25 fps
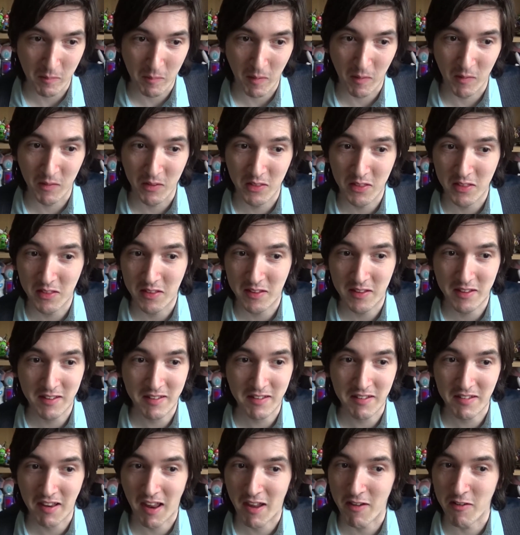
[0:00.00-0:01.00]
both
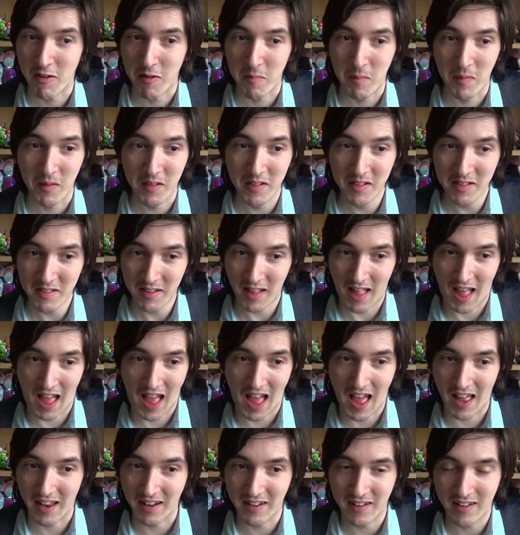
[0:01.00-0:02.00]
terrible
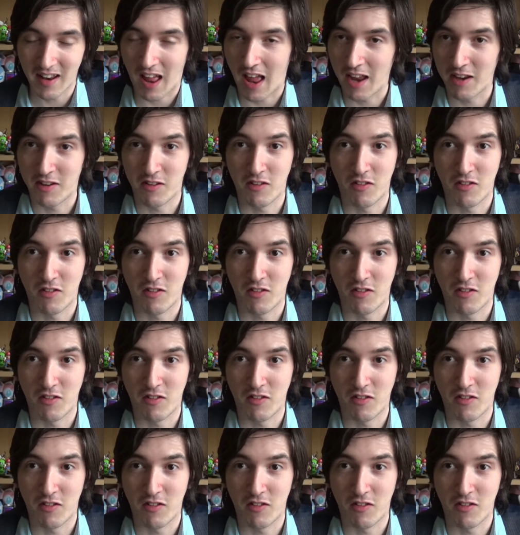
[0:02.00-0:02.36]
and I